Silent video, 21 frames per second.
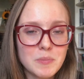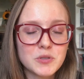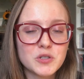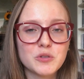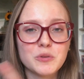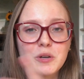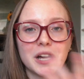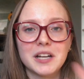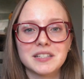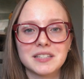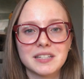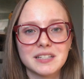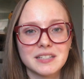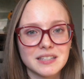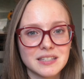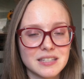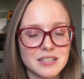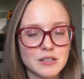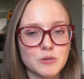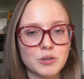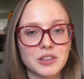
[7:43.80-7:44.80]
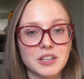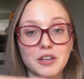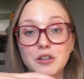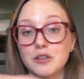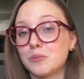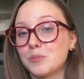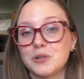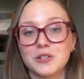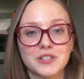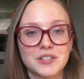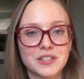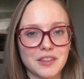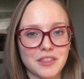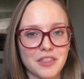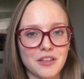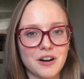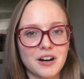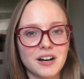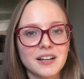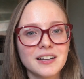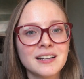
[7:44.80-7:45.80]
so you guys can see what the other person
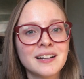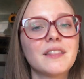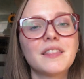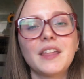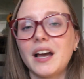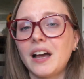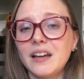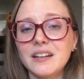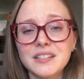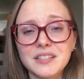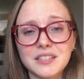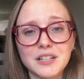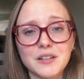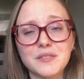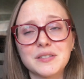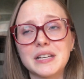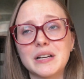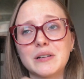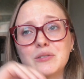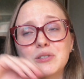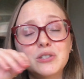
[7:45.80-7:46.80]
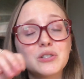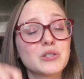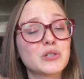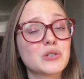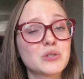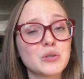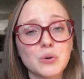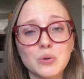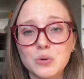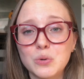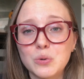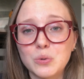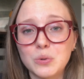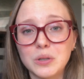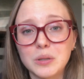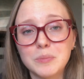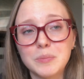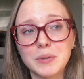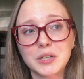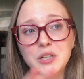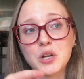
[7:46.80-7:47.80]
thought. That kind of stuff sounds so cool,
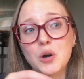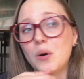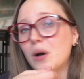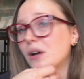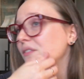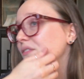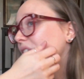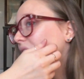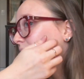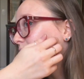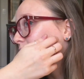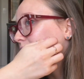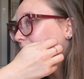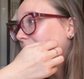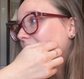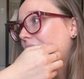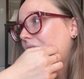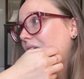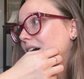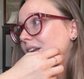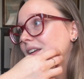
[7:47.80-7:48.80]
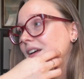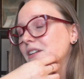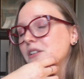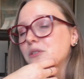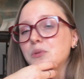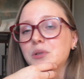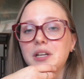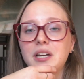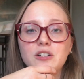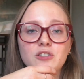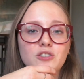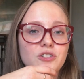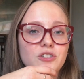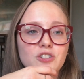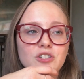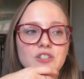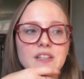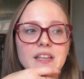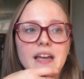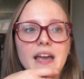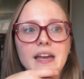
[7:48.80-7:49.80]
but no, I've never had anyone actually
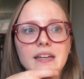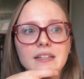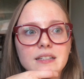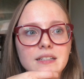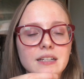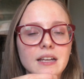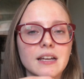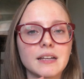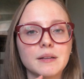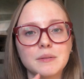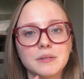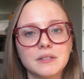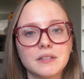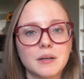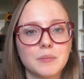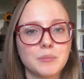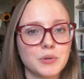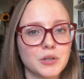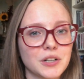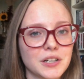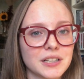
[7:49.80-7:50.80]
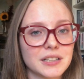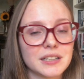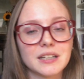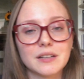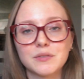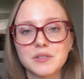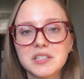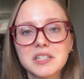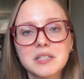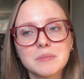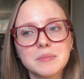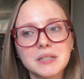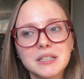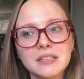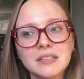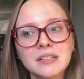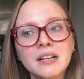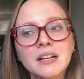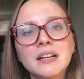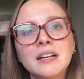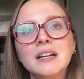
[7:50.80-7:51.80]
just like annotate a book and give it to
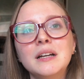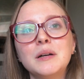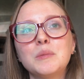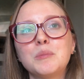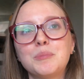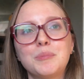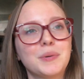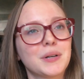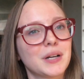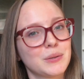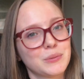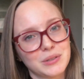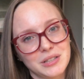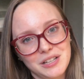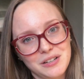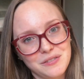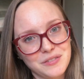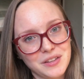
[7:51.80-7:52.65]
me, but I would love